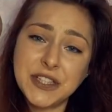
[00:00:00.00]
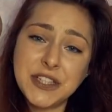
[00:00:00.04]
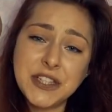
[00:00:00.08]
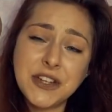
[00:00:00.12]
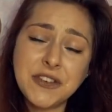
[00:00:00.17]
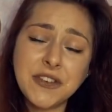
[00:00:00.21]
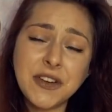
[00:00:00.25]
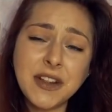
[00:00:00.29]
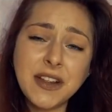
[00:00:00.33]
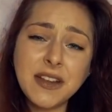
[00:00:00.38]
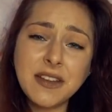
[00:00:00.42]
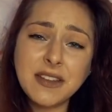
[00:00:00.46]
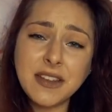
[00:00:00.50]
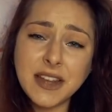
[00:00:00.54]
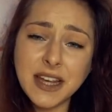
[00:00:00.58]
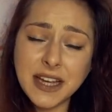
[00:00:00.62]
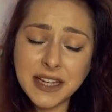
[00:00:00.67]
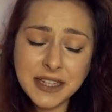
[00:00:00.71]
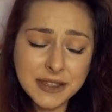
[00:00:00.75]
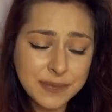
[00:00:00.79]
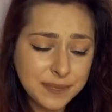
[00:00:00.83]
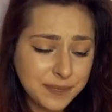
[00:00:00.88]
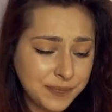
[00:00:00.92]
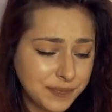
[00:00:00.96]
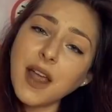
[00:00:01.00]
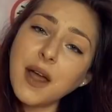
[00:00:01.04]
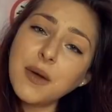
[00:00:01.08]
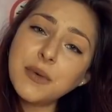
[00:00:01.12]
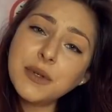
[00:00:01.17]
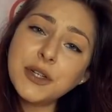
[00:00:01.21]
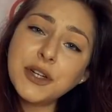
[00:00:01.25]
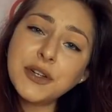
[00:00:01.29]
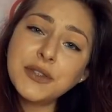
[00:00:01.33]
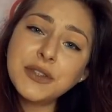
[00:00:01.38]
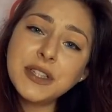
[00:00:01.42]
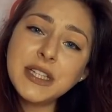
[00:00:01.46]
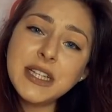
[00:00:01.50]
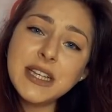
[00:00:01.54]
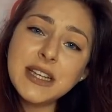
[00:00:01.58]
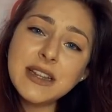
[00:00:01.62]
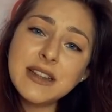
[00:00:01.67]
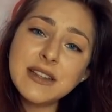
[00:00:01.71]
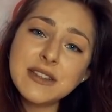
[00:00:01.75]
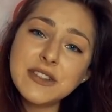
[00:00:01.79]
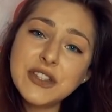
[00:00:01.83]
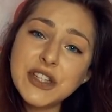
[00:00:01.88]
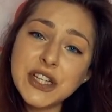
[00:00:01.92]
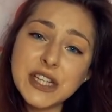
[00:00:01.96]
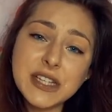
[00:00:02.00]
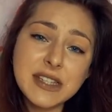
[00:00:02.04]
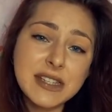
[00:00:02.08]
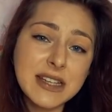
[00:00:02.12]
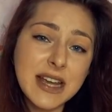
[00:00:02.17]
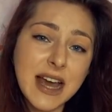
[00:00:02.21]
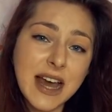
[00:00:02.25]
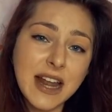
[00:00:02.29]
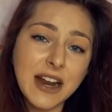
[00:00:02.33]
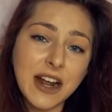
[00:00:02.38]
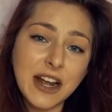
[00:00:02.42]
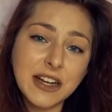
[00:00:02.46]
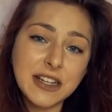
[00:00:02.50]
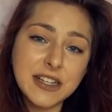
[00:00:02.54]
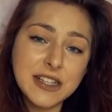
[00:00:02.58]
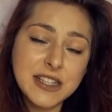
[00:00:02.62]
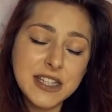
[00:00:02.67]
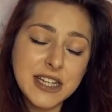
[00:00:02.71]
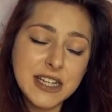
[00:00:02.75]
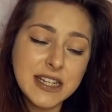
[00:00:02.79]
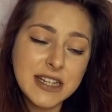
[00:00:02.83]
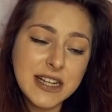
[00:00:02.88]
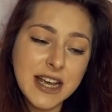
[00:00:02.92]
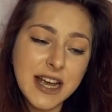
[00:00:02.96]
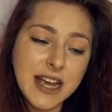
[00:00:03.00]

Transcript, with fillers: Did you really think I would only eat just that on a cheat